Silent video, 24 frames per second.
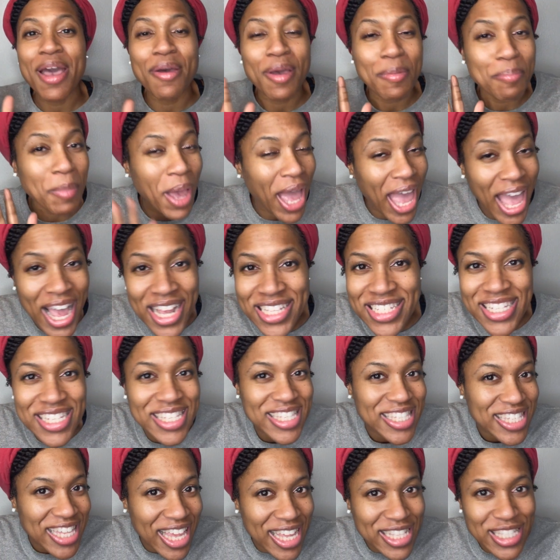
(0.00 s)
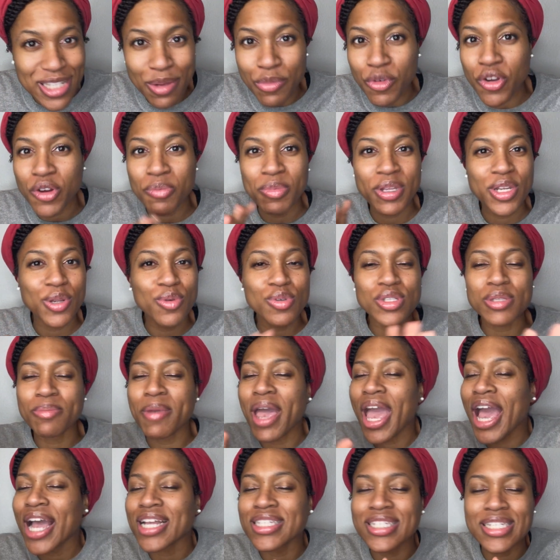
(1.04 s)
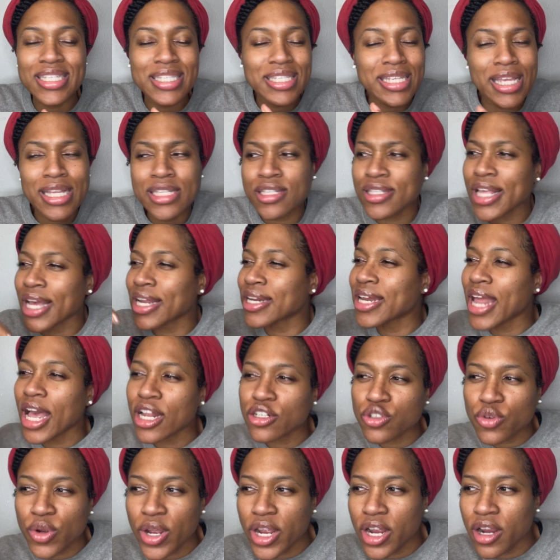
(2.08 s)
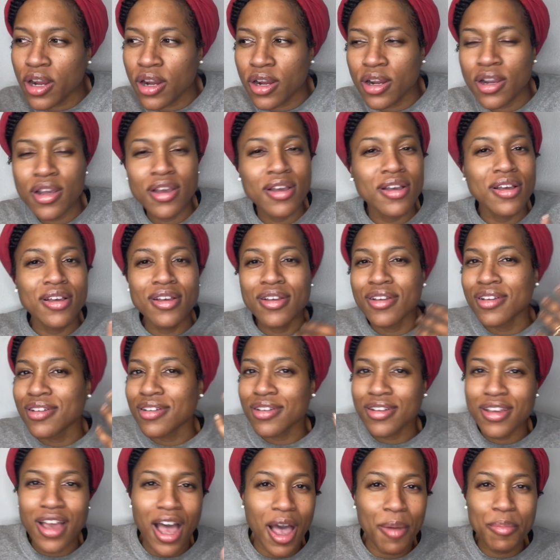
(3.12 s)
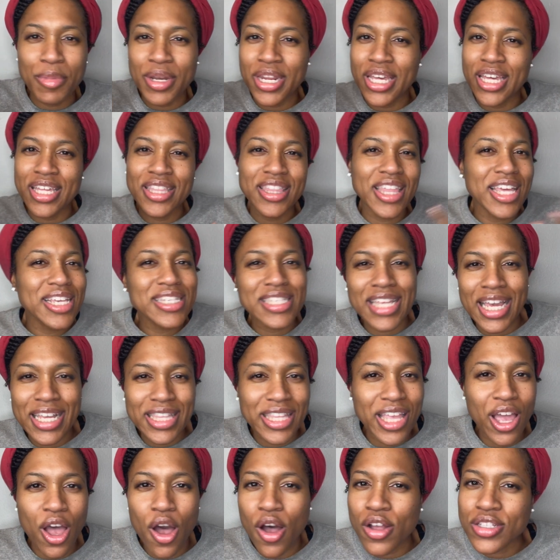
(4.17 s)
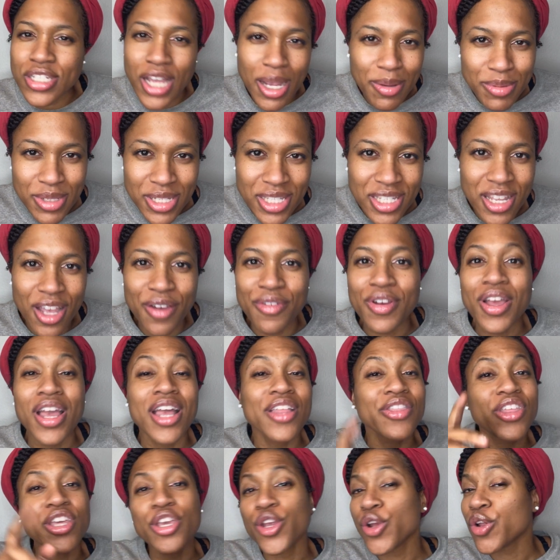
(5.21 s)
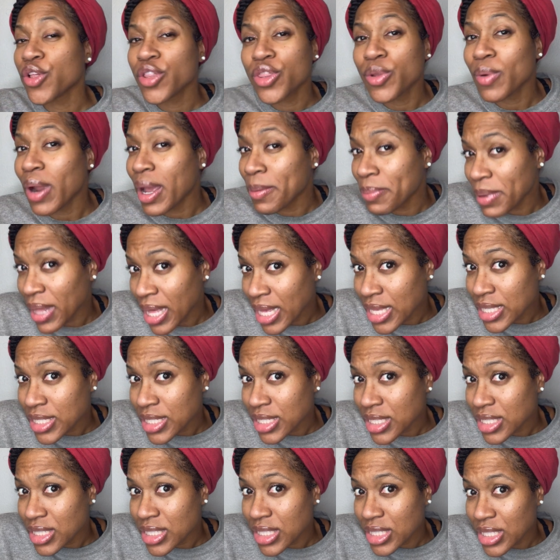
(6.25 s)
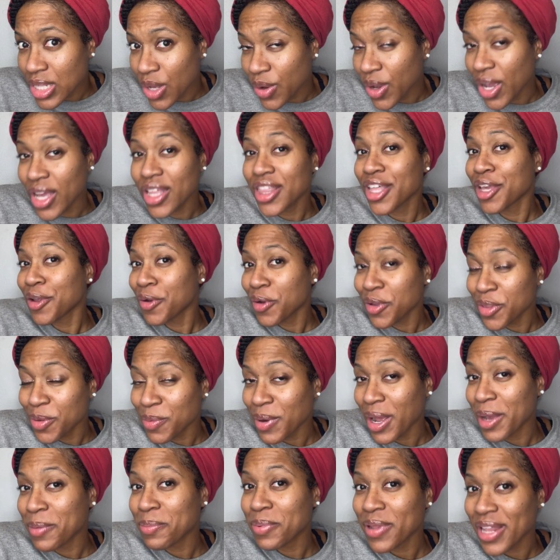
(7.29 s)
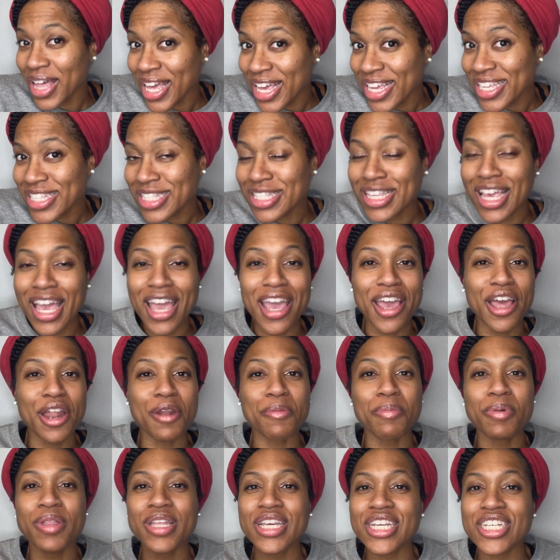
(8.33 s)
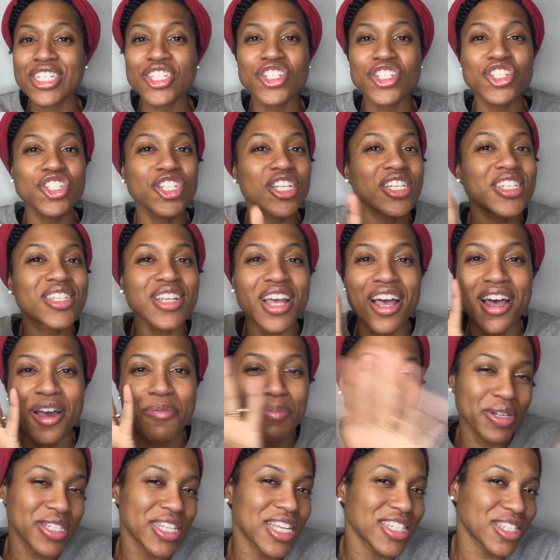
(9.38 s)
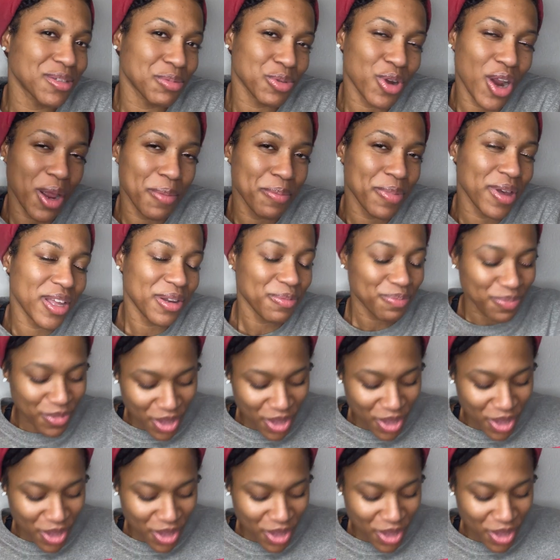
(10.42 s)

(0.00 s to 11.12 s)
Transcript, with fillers: my acting skits, I'm going to be doing some acting skits like natural hair, comedy, things like that, all types of stuff, then you're in the right place, okay? Then you're in the right place, and please just uh, press that subscribe button.